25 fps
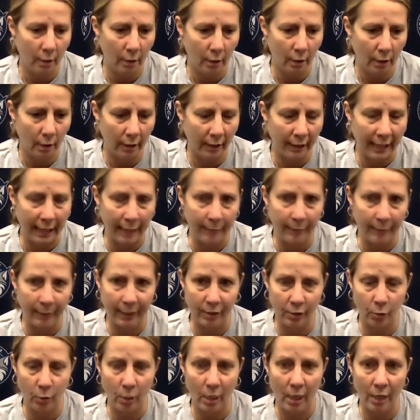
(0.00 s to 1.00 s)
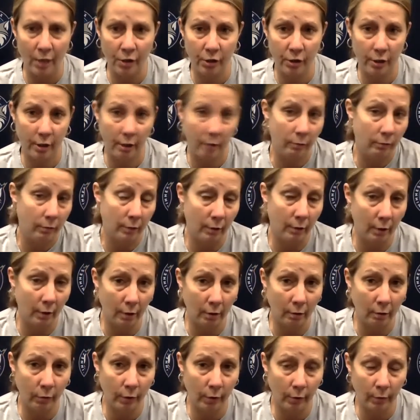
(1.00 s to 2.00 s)
in the game against Washington, you know,
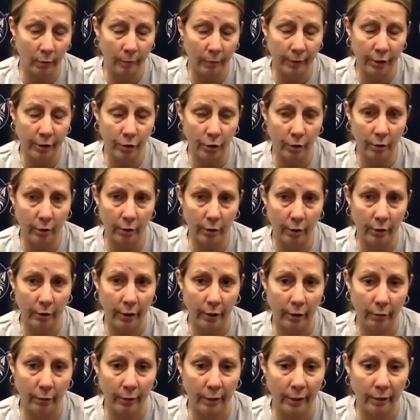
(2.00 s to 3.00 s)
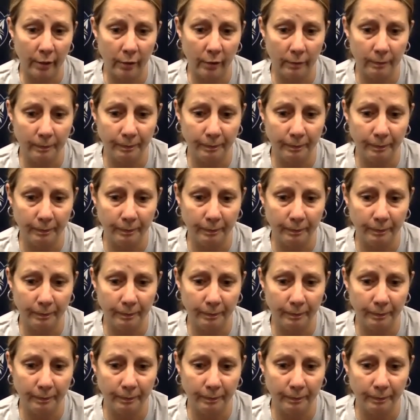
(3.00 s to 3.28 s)
where we took 33s.